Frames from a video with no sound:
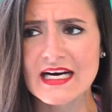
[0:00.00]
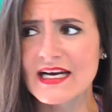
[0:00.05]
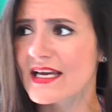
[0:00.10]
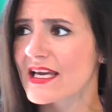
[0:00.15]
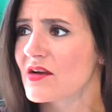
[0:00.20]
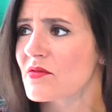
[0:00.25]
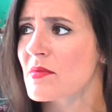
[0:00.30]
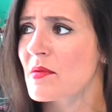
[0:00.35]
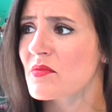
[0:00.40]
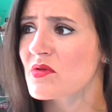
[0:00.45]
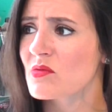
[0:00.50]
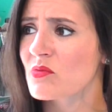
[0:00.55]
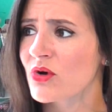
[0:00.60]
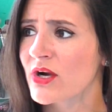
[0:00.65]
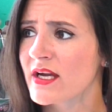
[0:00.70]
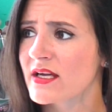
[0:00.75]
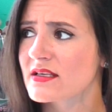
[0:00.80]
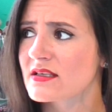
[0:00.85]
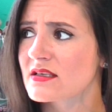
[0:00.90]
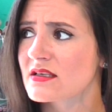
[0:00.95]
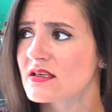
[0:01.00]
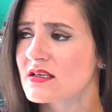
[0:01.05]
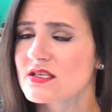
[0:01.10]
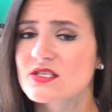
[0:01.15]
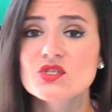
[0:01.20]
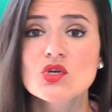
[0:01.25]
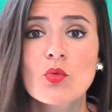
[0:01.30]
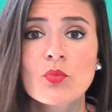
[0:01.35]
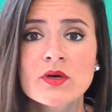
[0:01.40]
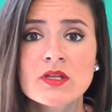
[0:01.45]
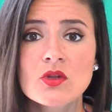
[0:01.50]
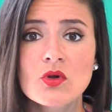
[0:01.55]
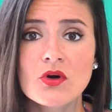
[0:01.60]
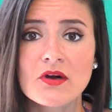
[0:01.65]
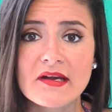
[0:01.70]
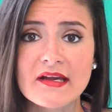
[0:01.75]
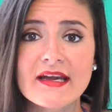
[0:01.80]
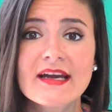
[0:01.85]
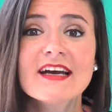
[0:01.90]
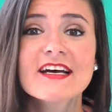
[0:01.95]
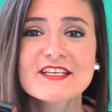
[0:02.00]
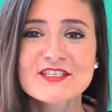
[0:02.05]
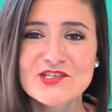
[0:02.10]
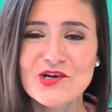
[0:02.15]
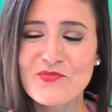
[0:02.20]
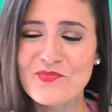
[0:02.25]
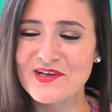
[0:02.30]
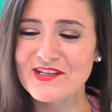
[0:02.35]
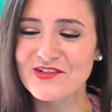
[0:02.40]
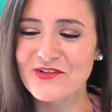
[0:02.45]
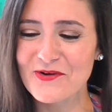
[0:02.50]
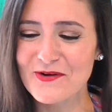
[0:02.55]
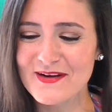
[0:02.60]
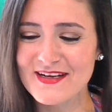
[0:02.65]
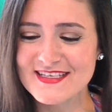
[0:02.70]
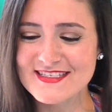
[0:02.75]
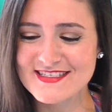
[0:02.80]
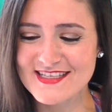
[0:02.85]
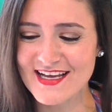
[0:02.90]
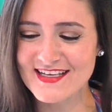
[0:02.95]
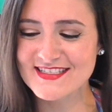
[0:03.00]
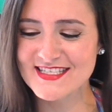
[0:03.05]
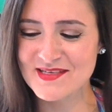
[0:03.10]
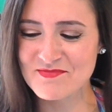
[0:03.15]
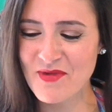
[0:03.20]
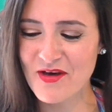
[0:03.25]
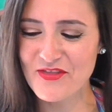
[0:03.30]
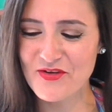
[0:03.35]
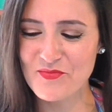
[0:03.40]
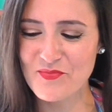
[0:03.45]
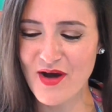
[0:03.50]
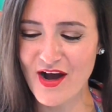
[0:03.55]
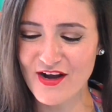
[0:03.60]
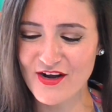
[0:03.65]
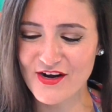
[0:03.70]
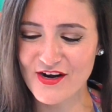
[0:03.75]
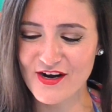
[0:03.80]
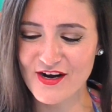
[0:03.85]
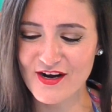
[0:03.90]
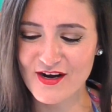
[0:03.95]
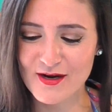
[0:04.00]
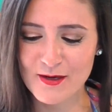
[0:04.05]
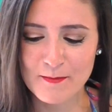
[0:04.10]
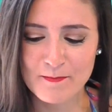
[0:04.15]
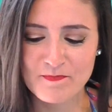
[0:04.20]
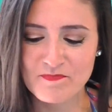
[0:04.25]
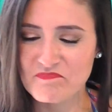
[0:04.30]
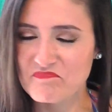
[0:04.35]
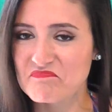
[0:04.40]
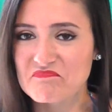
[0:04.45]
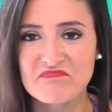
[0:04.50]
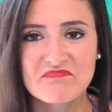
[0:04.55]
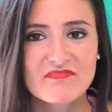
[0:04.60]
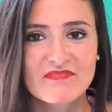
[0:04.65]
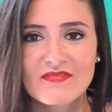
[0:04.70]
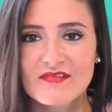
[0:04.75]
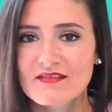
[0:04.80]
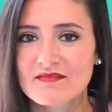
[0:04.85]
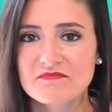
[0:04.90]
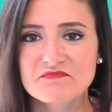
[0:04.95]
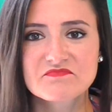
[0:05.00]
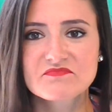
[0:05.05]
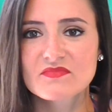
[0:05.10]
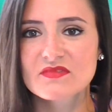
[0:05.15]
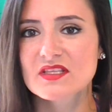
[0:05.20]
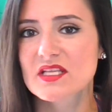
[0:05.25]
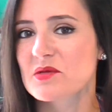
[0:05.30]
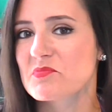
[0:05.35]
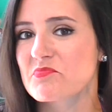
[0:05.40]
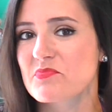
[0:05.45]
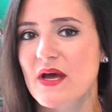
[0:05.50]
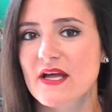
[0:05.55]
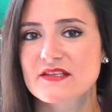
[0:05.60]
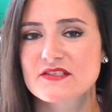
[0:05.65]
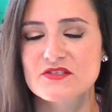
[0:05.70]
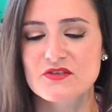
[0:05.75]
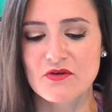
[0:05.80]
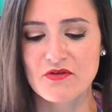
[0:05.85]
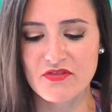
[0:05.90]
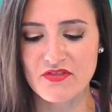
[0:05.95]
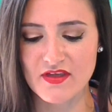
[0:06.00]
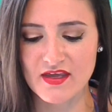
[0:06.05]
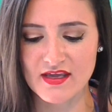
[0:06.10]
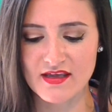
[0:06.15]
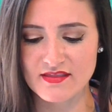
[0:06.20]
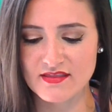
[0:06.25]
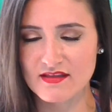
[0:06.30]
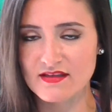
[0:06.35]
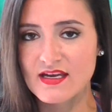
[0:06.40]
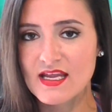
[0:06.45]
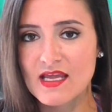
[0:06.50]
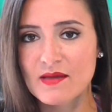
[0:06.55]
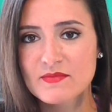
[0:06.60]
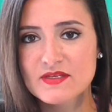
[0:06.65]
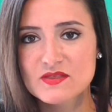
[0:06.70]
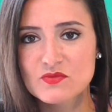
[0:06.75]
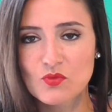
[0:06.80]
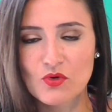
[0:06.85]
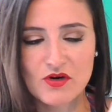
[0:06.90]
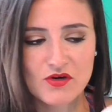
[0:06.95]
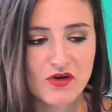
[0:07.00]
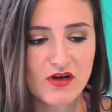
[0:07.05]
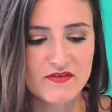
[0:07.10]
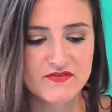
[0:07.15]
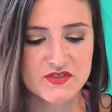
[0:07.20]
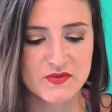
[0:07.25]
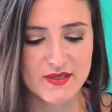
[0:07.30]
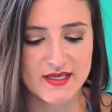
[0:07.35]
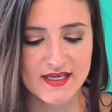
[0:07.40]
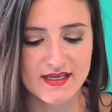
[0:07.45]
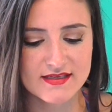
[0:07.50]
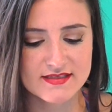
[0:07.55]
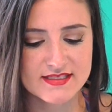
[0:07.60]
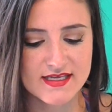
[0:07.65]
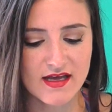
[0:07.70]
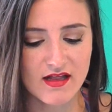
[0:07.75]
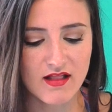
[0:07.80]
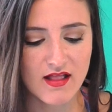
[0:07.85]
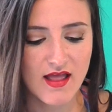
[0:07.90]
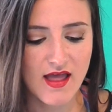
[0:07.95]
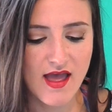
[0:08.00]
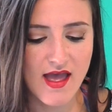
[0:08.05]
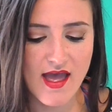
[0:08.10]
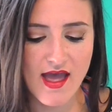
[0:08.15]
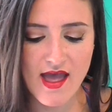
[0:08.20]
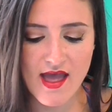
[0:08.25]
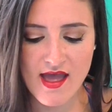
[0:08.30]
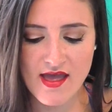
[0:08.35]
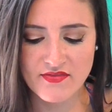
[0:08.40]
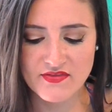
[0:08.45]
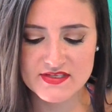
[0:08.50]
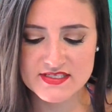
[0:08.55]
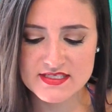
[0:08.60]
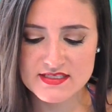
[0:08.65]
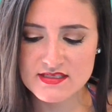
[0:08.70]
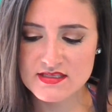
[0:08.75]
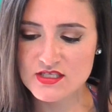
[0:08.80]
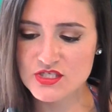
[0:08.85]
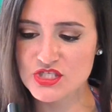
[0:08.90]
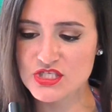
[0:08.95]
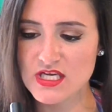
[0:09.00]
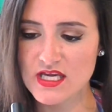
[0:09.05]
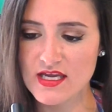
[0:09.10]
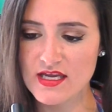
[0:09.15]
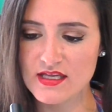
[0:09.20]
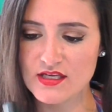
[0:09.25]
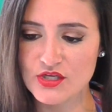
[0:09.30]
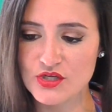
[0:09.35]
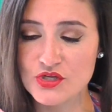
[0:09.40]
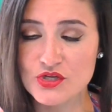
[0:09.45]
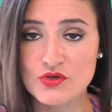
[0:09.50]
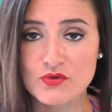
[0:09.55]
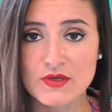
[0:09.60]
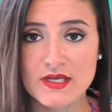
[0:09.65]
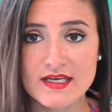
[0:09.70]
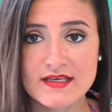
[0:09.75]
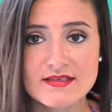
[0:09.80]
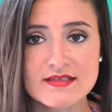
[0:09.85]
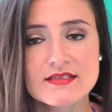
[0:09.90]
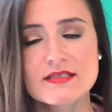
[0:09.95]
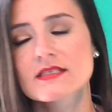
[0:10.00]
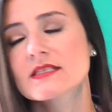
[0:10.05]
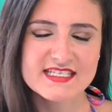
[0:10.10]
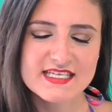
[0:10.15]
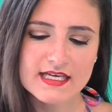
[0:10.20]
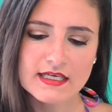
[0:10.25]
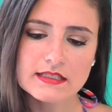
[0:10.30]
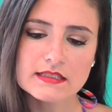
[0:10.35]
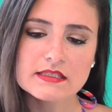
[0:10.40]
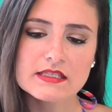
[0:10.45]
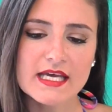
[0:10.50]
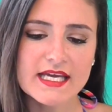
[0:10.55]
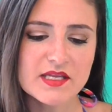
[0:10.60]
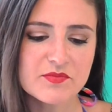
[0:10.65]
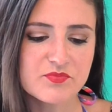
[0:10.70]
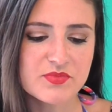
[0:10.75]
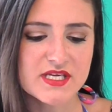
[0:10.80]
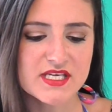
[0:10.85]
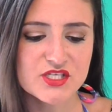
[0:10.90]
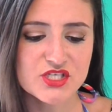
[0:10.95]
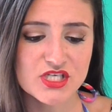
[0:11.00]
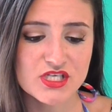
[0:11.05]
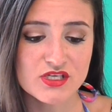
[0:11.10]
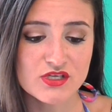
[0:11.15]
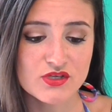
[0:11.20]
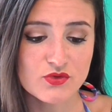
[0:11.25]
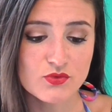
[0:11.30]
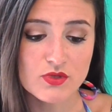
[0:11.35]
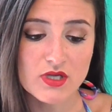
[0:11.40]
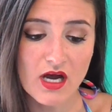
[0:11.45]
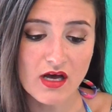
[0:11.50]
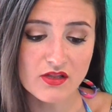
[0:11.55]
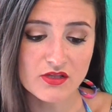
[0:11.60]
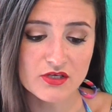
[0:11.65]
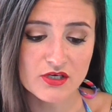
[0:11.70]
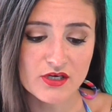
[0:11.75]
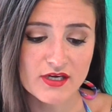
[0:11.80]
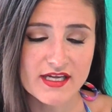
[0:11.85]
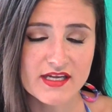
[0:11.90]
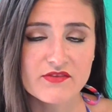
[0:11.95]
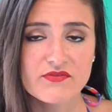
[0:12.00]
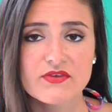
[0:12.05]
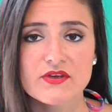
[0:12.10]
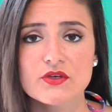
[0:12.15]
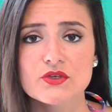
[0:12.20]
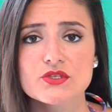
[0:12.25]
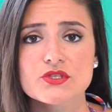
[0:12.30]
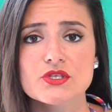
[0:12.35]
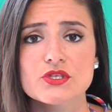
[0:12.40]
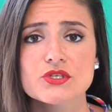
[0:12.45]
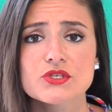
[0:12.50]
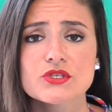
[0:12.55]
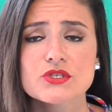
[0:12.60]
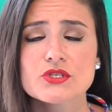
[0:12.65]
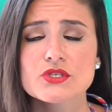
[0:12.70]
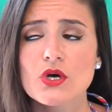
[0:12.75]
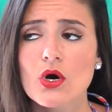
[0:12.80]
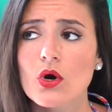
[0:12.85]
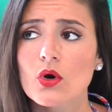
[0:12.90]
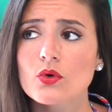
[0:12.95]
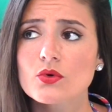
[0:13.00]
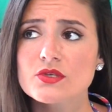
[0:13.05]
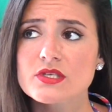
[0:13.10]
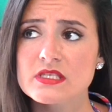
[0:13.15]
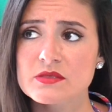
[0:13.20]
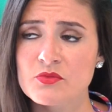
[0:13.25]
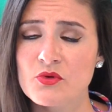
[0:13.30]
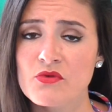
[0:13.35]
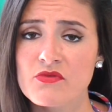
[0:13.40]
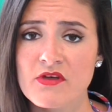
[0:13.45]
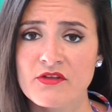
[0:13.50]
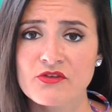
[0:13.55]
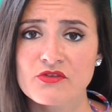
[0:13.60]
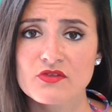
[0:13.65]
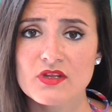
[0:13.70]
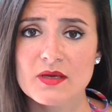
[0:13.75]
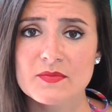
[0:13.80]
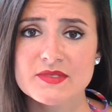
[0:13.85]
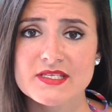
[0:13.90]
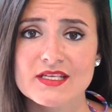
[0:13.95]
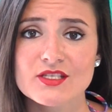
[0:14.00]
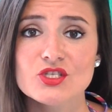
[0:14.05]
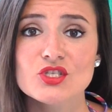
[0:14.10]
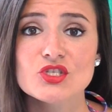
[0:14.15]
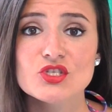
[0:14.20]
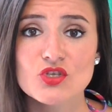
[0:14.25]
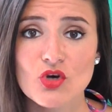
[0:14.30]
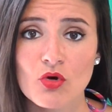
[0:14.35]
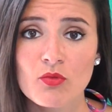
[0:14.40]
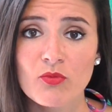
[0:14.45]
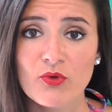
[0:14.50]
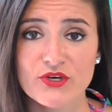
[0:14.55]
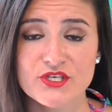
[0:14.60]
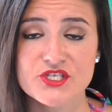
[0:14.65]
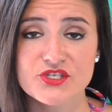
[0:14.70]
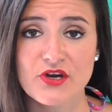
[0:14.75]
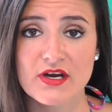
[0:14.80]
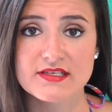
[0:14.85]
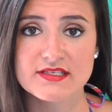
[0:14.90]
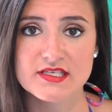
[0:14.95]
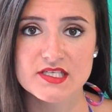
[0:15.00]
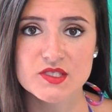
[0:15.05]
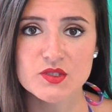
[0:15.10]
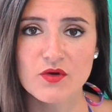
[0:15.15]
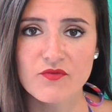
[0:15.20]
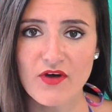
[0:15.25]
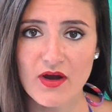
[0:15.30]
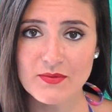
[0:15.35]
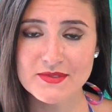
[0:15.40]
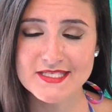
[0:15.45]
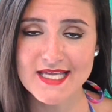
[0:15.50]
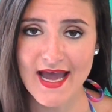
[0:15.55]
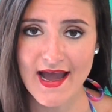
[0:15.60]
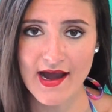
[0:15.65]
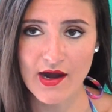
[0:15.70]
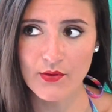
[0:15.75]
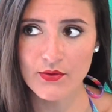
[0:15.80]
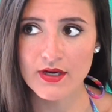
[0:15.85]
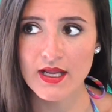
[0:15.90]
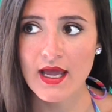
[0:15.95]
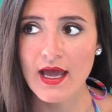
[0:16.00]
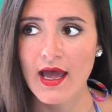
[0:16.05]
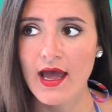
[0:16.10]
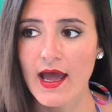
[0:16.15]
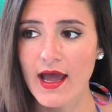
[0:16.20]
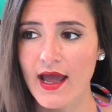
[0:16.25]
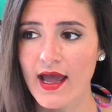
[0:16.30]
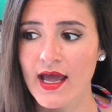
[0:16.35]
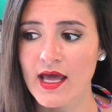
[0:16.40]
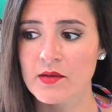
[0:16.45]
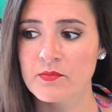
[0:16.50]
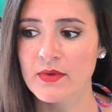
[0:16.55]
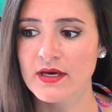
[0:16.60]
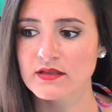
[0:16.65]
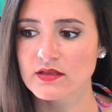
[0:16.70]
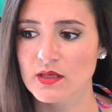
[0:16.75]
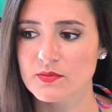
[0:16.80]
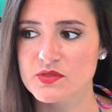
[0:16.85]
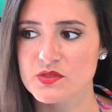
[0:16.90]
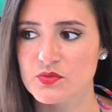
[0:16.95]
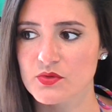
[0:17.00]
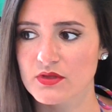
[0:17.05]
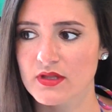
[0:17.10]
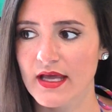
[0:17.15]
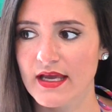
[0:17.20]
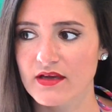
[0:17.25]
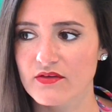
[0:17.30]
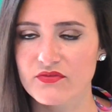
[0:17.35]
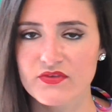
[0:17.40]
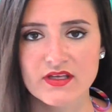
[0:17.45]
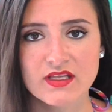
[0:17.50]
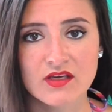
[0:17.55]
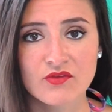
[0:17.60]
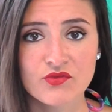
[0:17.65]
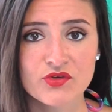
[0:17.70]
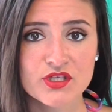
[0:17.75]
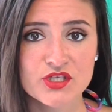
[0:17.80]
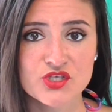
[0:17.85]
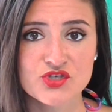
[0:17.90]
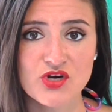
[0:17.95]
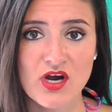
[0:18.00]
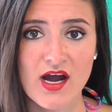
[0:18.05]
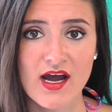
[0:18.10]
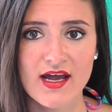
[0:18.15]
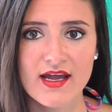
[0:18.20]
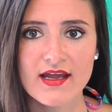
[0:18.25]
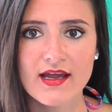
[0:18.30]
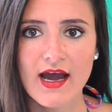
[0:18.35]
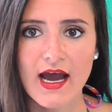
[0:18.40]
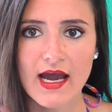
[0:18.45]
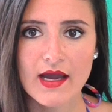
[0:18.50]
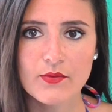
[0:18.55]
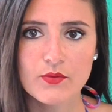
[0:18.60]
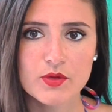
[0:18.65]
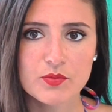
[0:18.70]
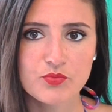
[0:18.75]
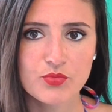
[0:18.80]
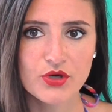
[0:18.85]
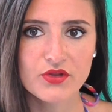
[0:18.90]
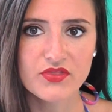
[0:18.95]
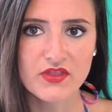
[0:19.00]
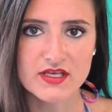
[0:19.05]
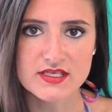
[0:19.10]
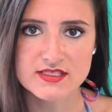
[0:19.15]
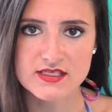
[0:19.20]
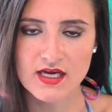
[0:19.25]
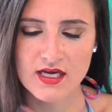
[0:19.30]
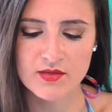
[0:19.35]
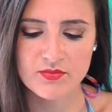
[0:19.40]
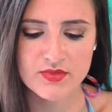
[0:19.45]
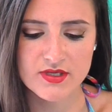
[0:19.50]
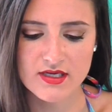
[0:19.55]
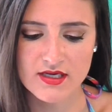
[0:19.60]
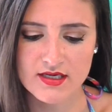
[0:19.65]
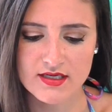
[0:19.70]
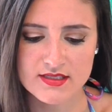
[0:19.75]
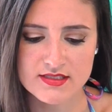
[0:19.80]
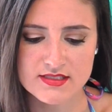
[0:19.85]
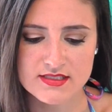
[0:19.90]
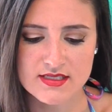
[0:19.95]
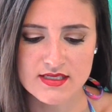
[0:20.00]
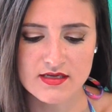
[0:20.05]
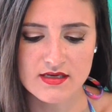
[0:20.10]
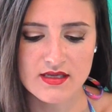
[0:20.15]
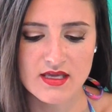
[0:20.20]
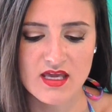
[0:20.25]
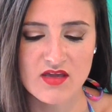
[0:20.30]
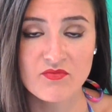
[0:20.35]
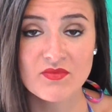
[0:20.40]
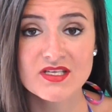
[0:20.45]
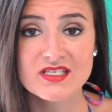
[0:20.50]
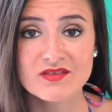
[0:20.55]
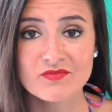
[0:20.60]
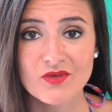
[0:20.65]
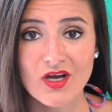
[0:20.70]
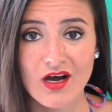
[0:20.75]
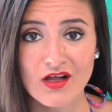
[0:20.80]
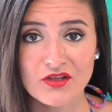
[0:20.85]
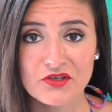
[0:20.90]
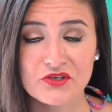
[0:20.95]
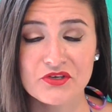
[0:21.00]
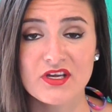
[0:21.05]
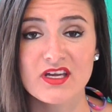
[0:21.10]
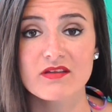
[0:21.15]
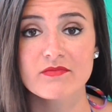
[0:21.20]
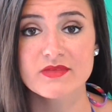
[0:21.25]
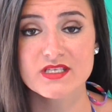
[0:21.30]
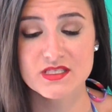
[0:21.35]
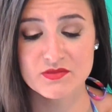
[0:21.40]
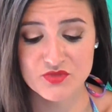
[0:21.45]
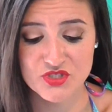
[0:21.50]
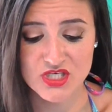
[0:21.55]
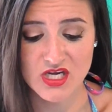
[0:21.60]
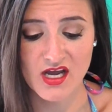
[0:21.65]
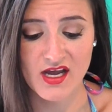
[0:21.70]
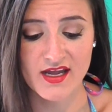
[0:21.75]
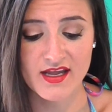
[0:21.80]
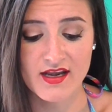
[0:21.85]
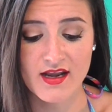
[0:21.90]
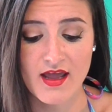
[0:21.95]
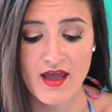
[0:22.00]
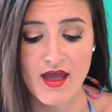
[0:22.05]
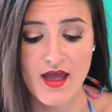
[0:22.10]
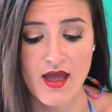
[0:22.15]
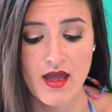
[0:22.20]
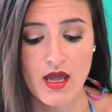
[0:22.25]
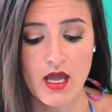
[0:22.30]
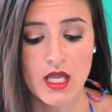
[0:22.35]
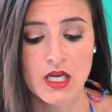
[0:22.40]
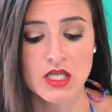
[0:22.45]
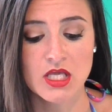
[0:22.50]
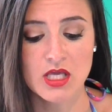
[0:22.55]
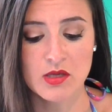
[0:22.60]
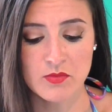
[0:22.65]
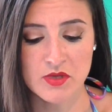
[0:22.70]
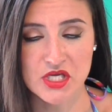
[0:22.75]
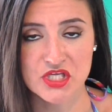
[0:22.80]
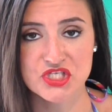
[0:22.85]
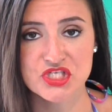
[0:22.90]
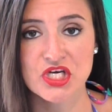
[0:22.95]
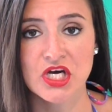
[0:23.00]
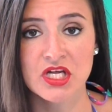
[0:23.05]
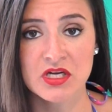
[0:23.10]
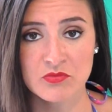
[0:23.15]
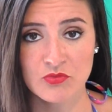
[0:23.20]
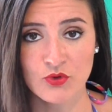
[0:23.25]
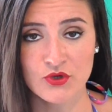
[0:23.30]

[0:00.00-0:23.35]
I can't remember the brand. Soap and Glory. Soap and Glory Sexy Mother Pucker lip pencil thing. The name is worn off, so I can't tell. And this is in the shade Nudist. It's like a light peachy nude color. It feels so smooth on your lips and so moisturizing. So if I was out and my lips were like feeling really dry, I would put this on because it gave me some color, gave me some shine, and gave me a ton of